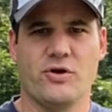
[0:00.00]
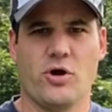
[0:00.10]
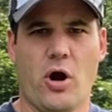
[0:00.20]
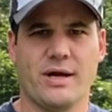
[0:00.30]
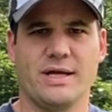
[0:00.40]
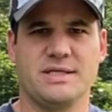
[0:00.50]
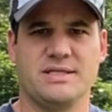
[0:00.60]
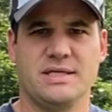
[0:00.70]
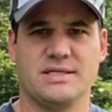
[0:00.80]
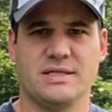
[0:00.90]
your gardening
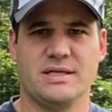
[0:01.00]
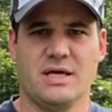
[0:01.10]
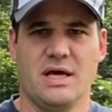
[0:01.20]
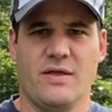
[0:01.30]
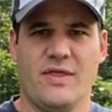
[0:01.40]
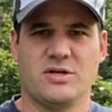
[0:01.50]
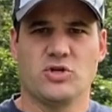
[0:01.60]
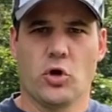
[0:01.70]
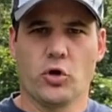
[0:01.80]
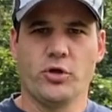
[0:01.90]
season.
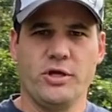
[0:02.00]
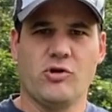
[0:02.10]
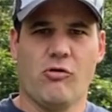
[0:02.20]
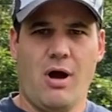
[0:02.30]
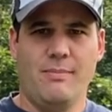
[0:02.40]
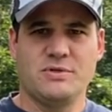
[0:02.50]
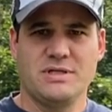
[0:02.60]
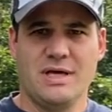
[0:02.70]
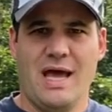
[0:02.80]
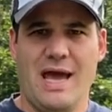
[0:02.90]
There's early crops